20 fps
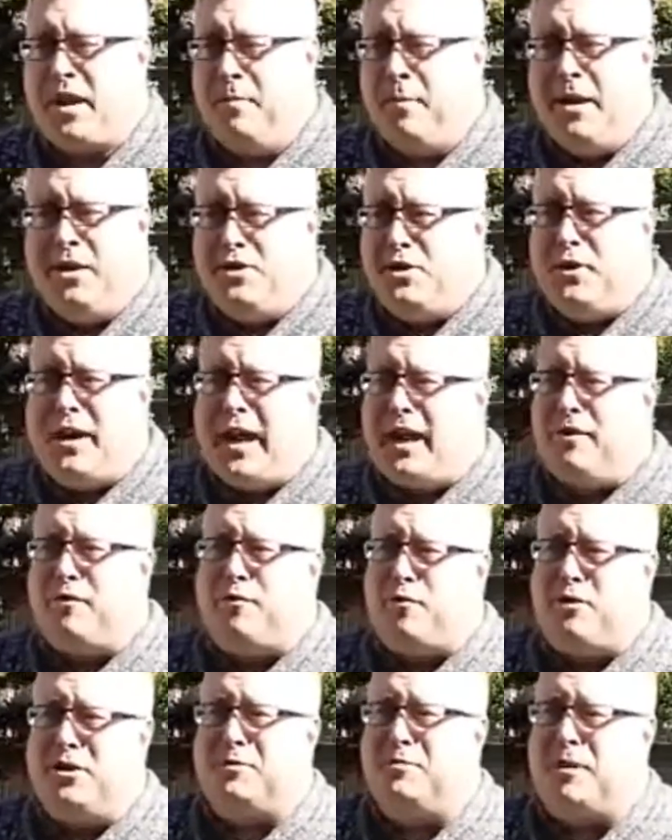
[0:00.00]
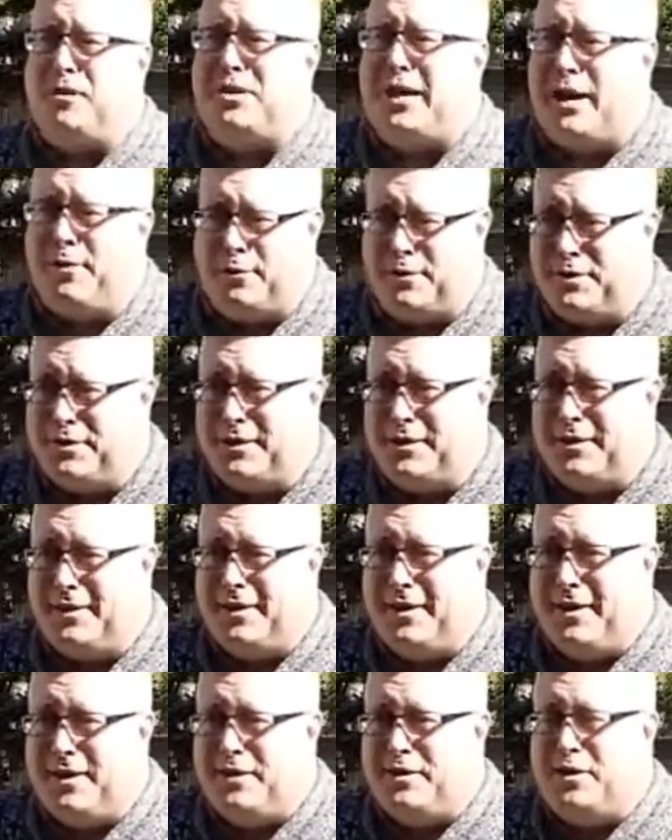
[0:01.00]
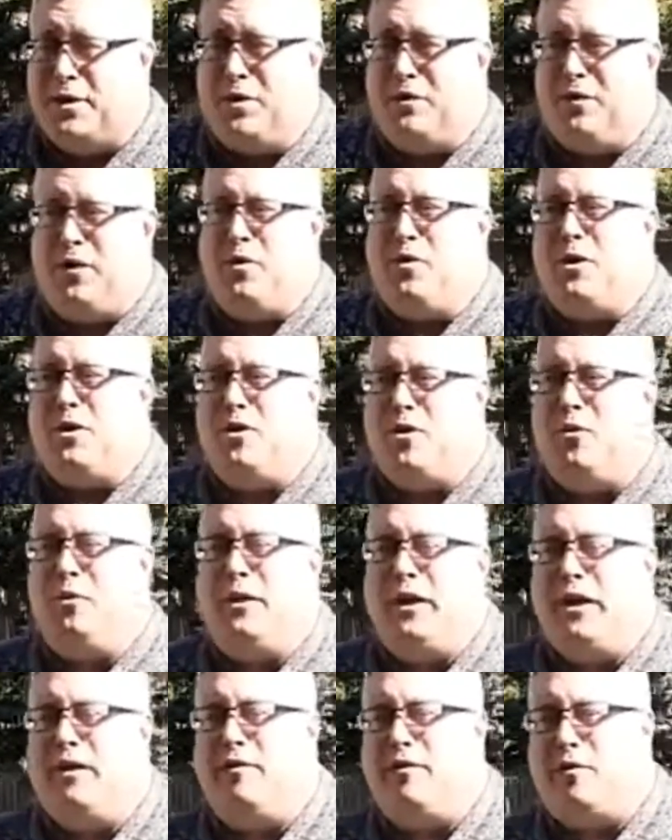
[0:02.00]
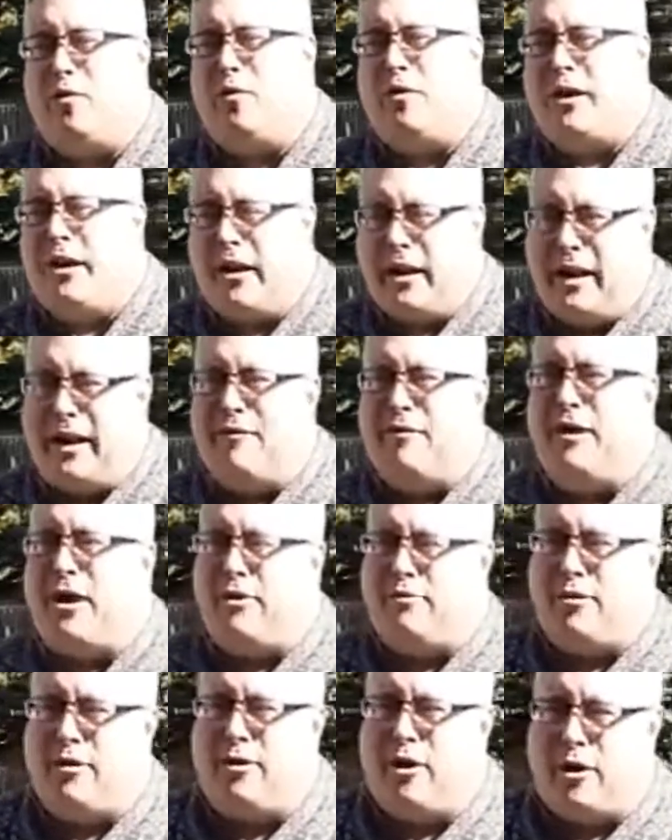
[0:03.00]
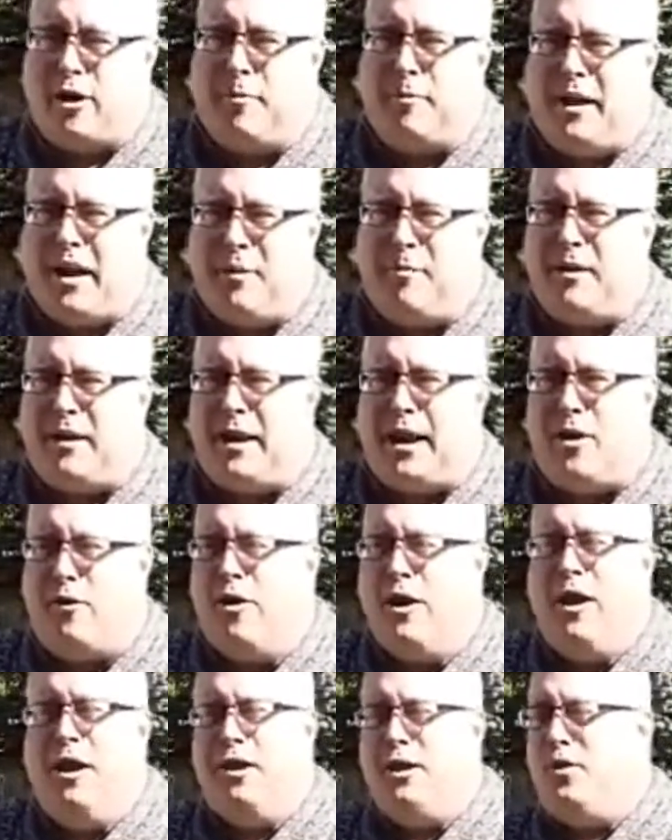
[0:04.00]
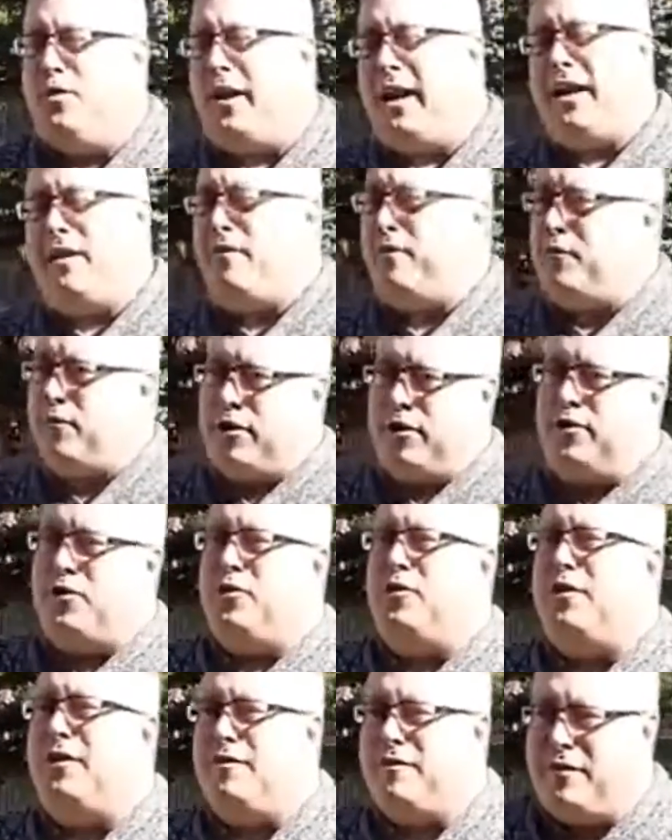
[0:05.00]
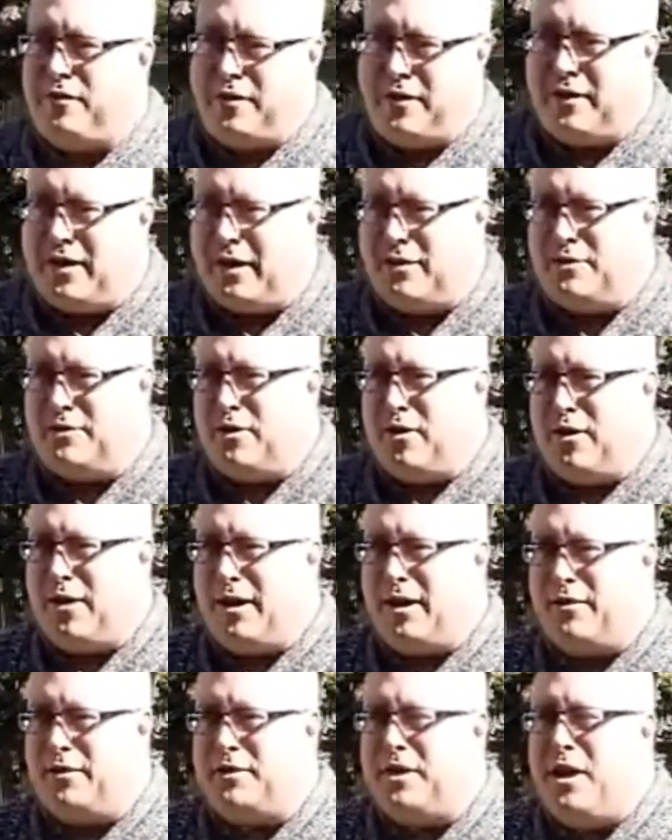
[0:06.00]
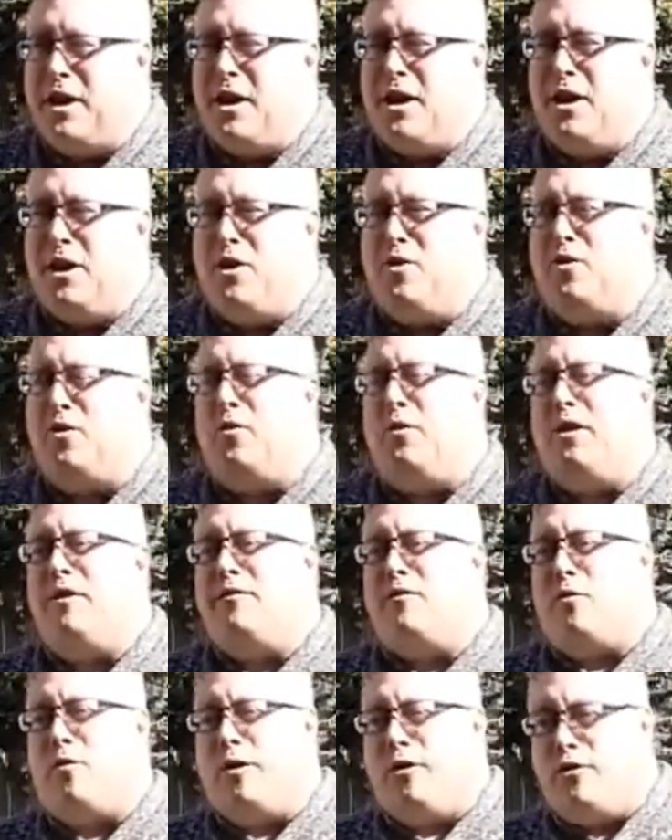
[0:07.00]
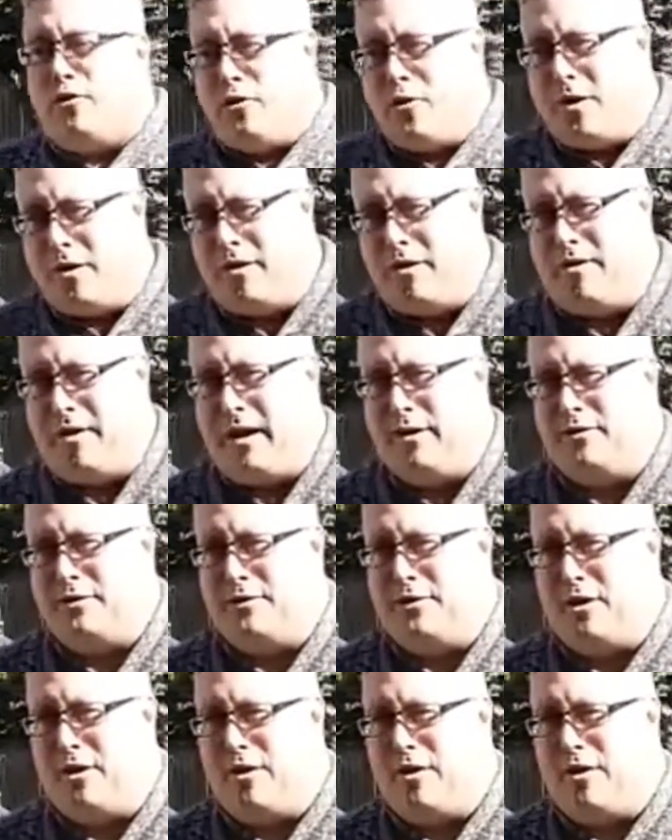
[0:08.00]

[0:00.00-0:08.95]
it means you can't afford as much house. So if you can only afford an $1,100 payment now, you can't afford a $250,000 house, you can only afford a $200,000 house.